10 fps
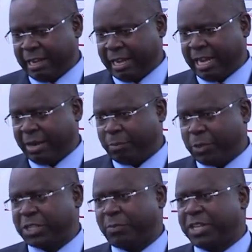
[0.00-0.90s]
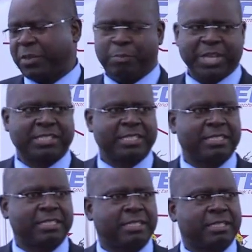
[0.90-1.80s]
And possibly the best
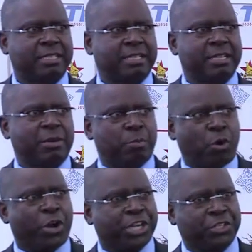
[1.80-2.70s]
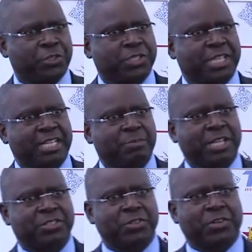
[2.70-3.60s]
point to start
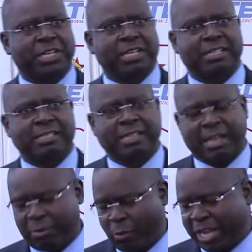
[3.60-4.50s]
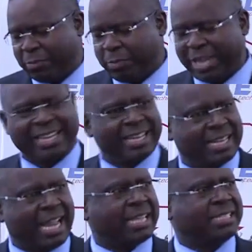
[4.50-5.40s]
my story is way back
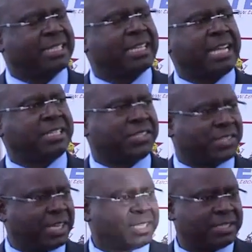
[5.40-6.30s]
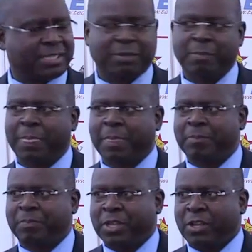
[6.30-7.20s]
in 1996,
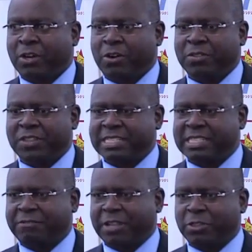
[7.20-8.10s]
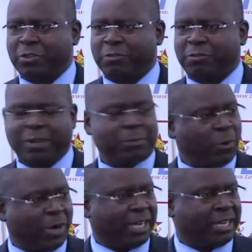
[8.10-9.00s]
on the 7th of
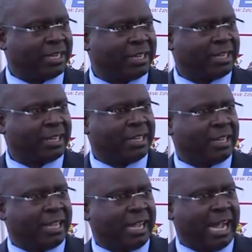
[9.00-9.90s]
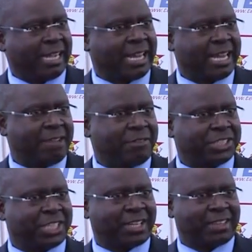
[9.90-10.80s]
February. I can never
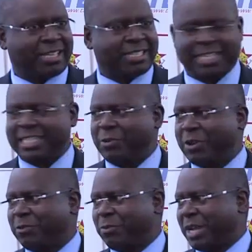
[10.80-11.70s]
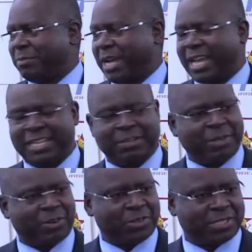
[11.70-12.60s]
shake that date away from my mind,
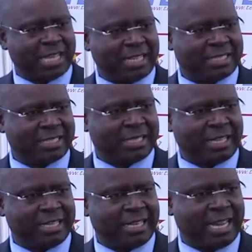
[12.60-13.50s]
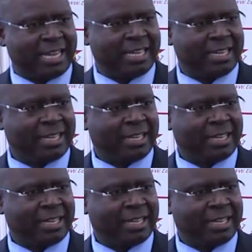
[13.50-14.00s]
because that's the day